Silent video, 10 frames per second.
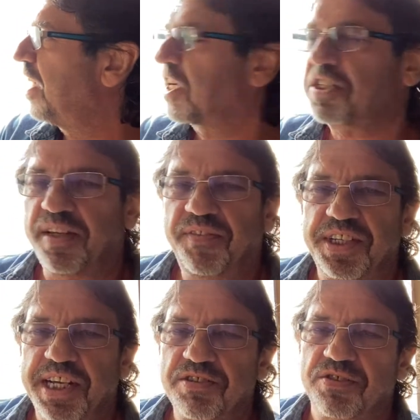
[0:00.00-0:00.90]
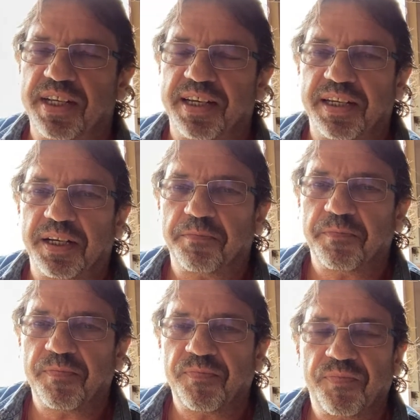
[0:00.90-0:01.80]
Actually, even yesterday,
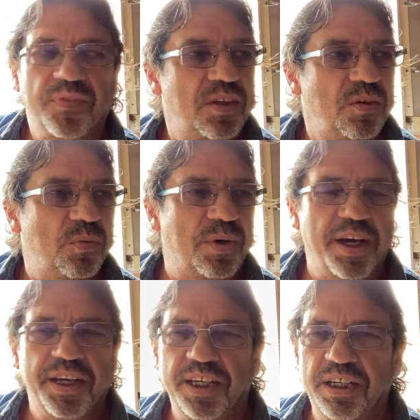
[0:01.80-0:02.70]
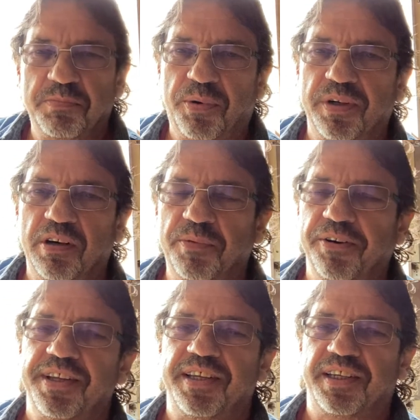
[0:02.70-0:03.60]
when I hit Port
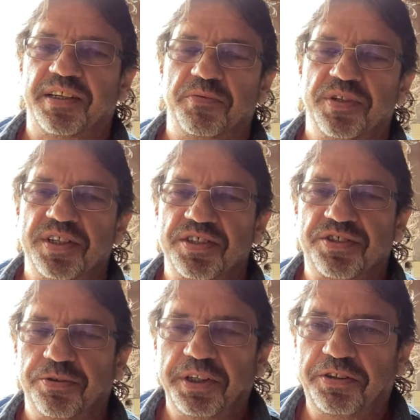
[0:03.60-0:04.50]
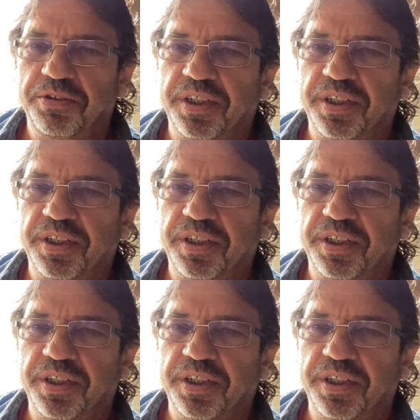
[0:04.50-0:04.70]
Alberni, it was 32